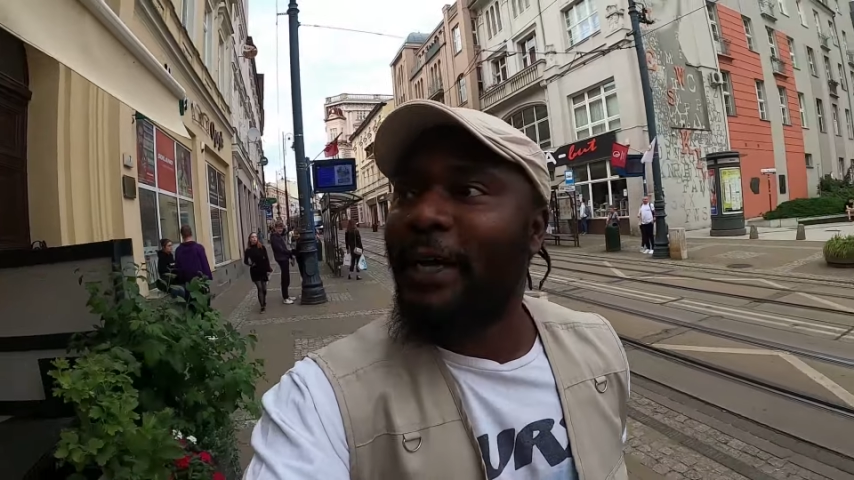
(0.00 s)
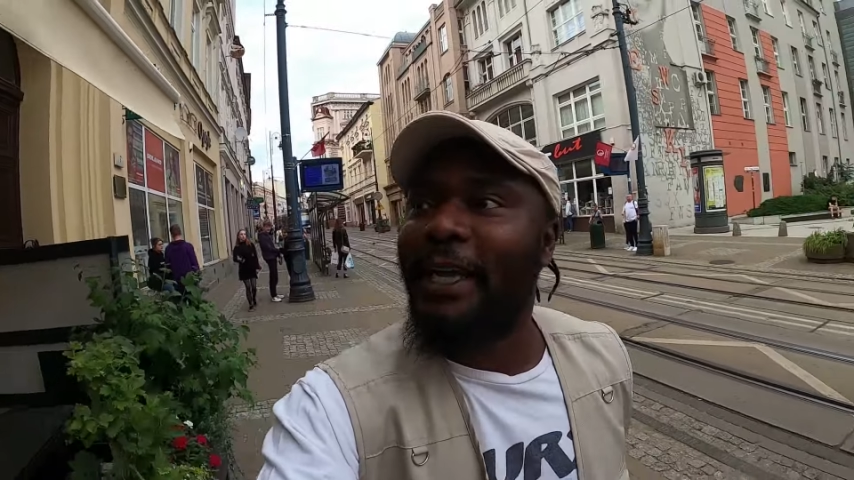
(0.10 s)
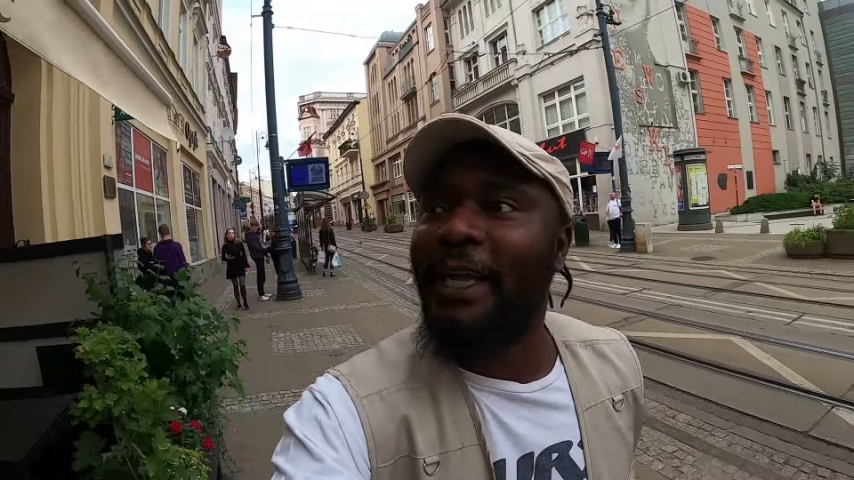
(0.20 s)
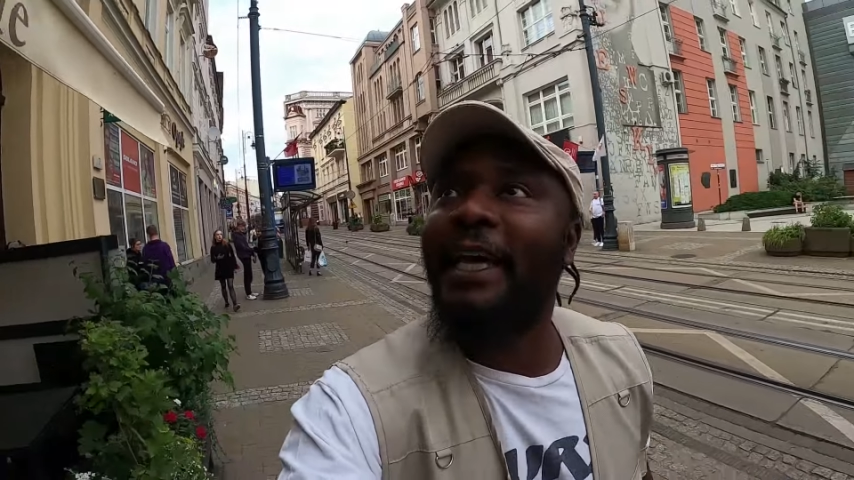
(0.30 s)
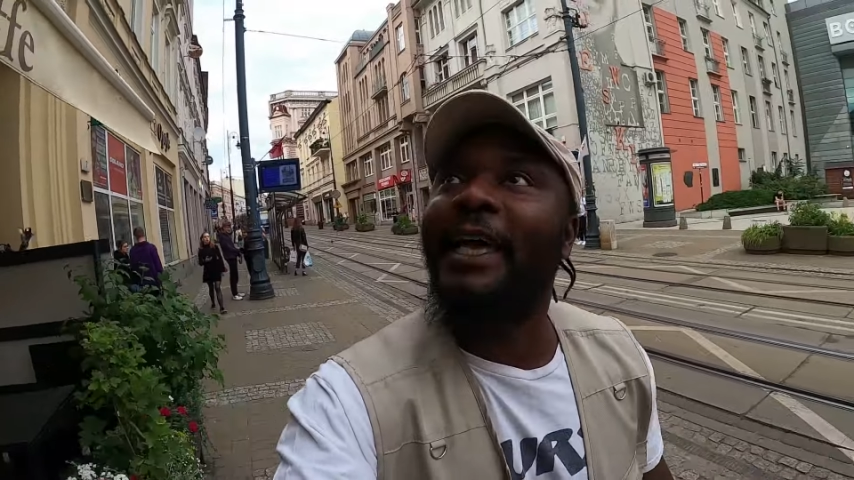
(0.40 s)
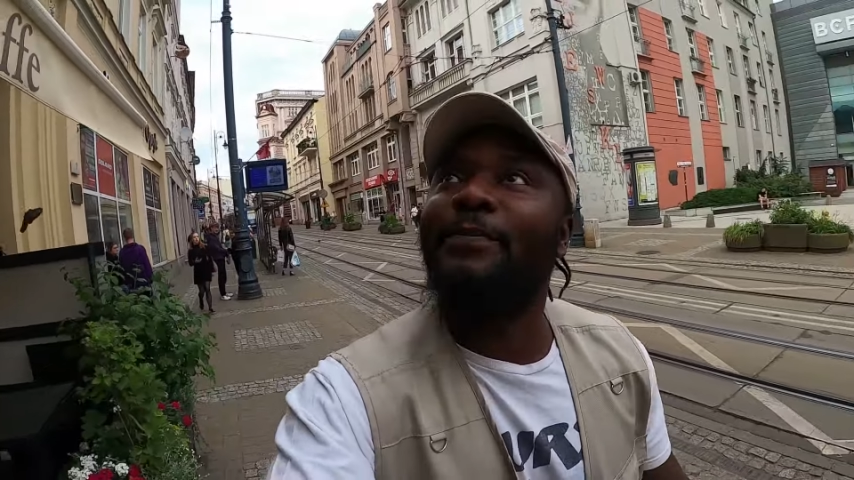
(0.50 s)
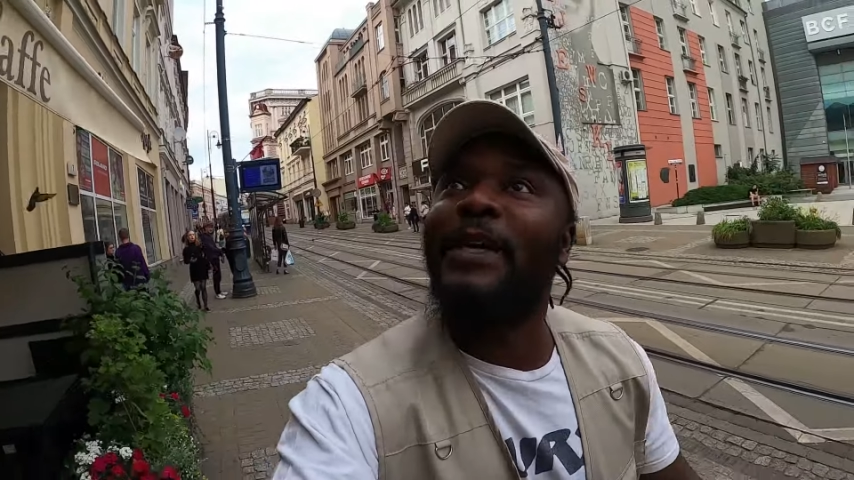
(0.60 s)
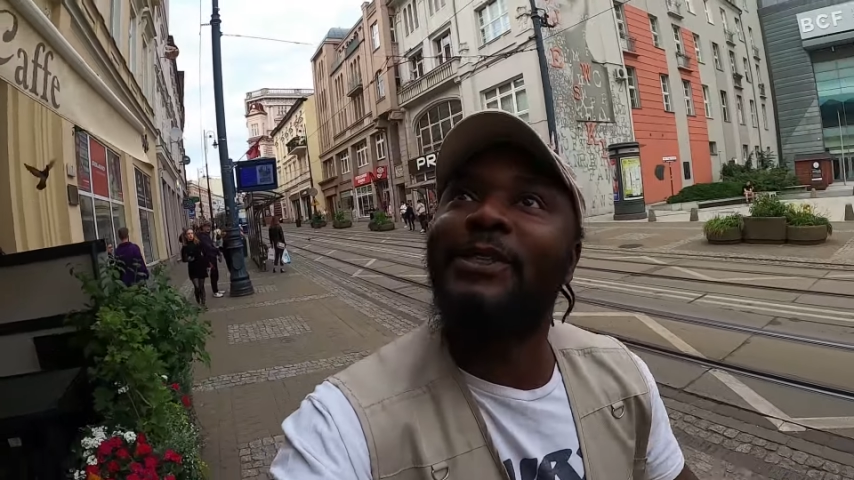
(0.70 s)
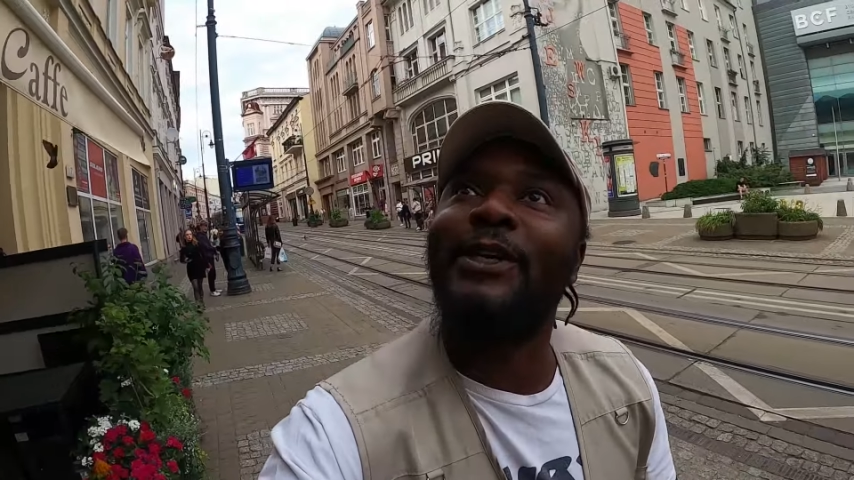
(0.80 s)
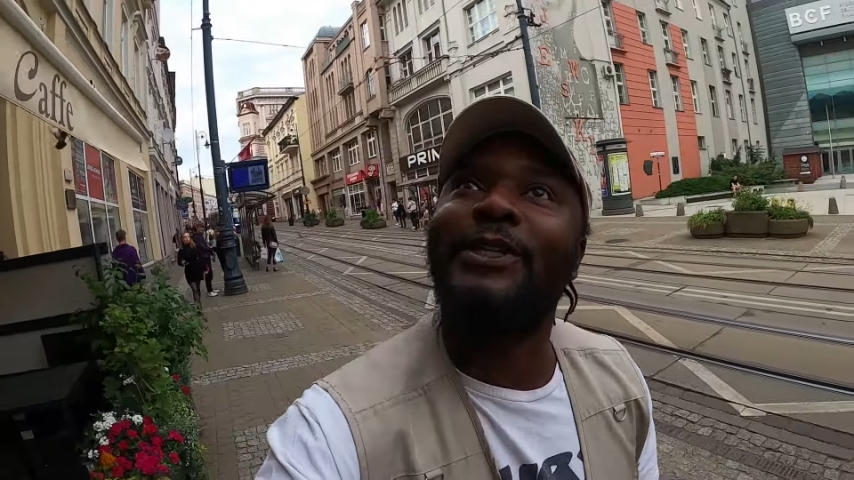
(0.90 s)
Where can I get
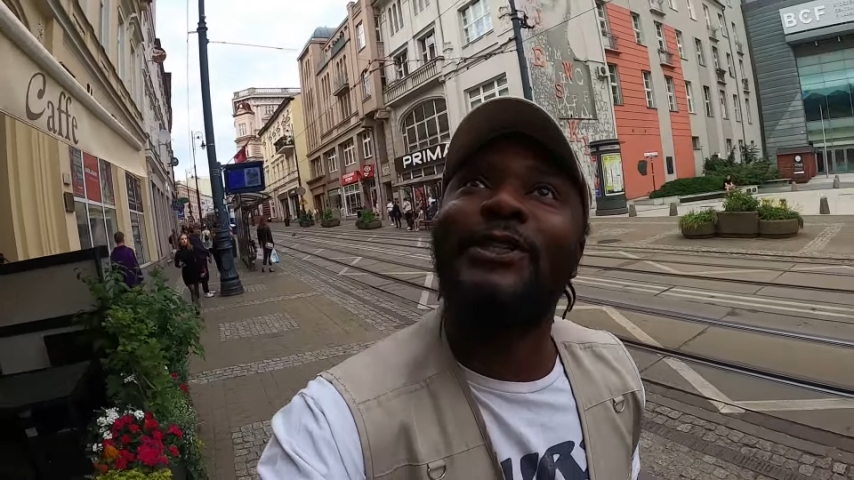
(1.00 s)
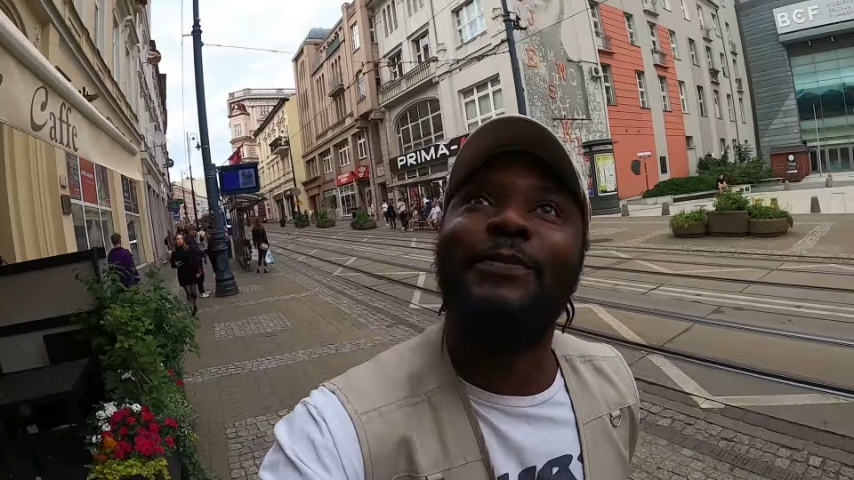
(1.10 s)
Metka